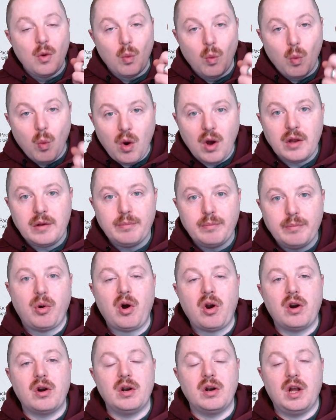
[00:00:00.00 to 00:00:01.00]
one
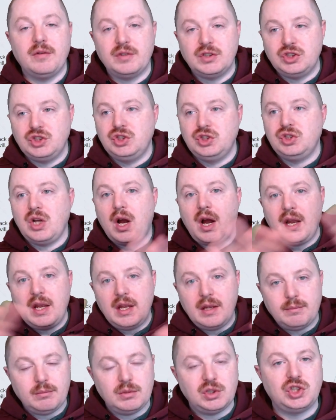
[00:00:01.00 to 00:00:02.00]
part of a
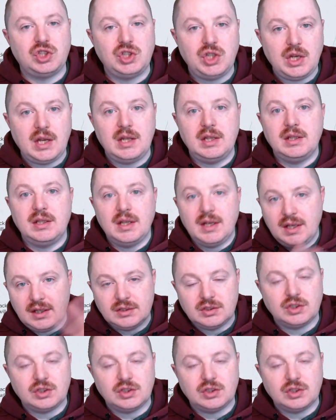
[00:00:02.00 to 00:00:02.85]
giant machine that is